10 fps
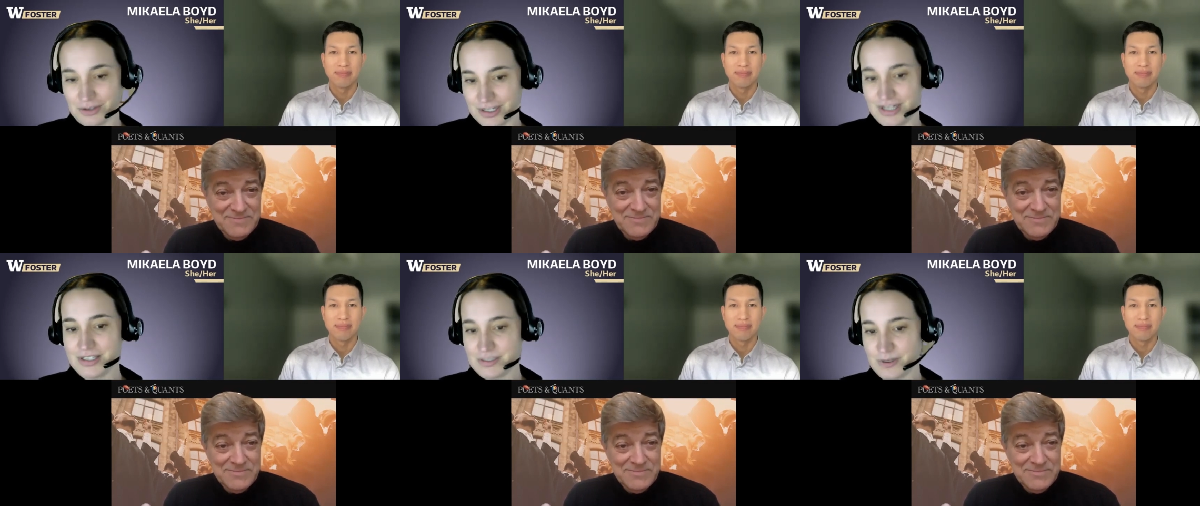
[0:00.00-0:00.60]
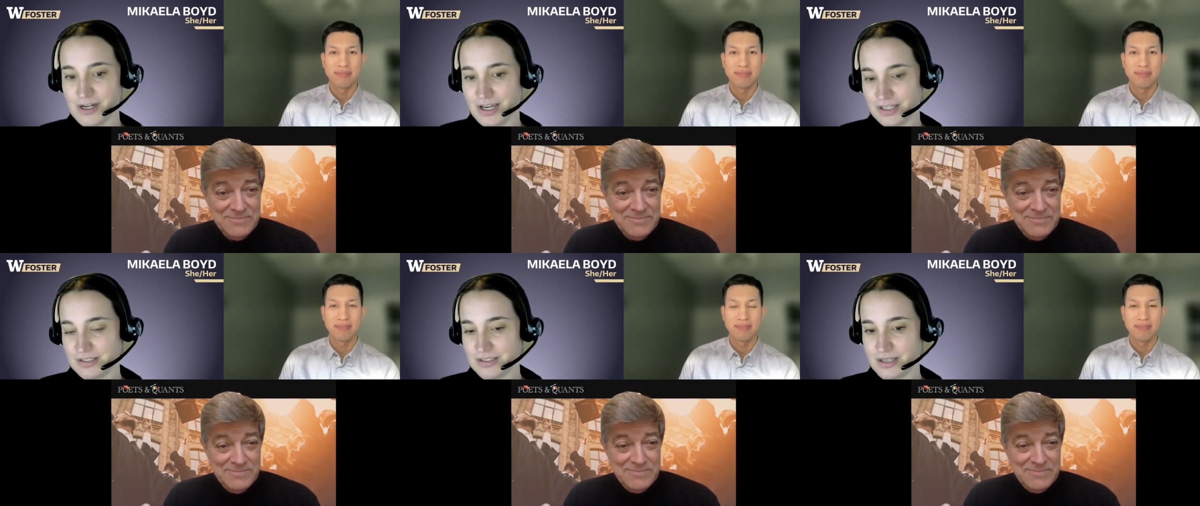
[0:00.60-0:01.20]
Speaker 1: learning
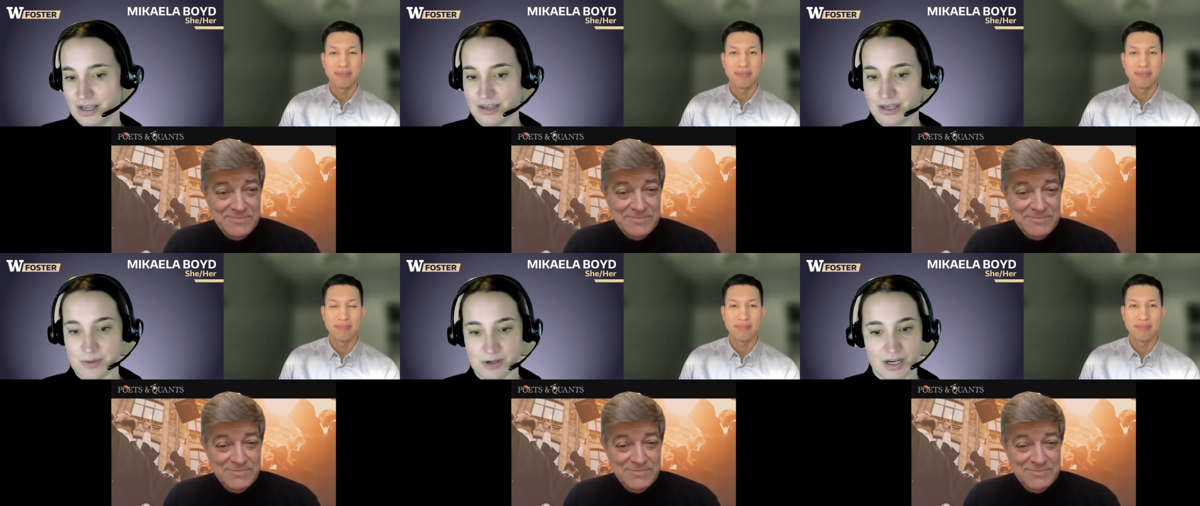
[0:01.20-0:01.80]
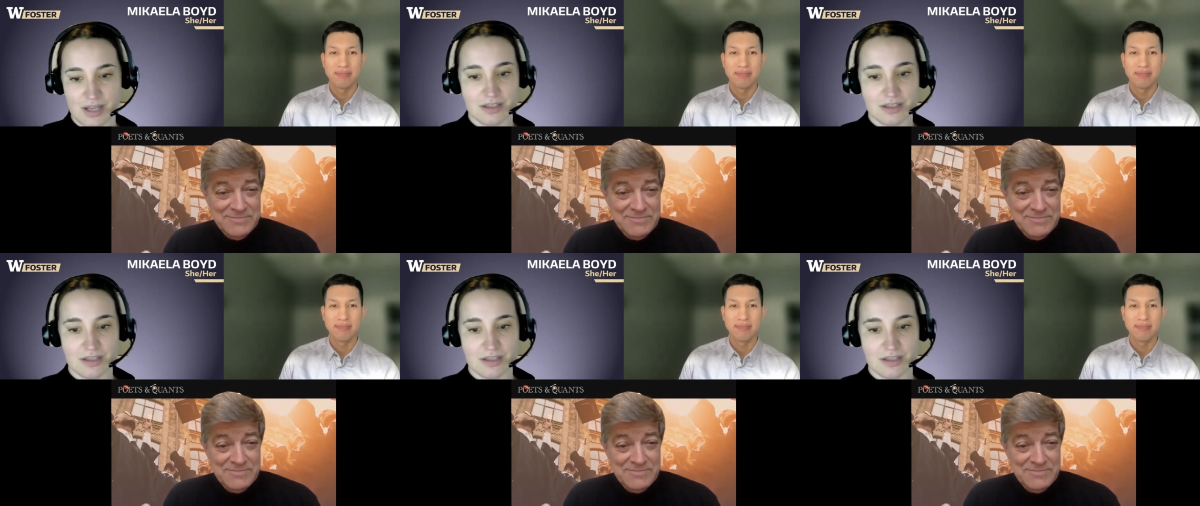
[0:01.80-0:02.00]
experience and the community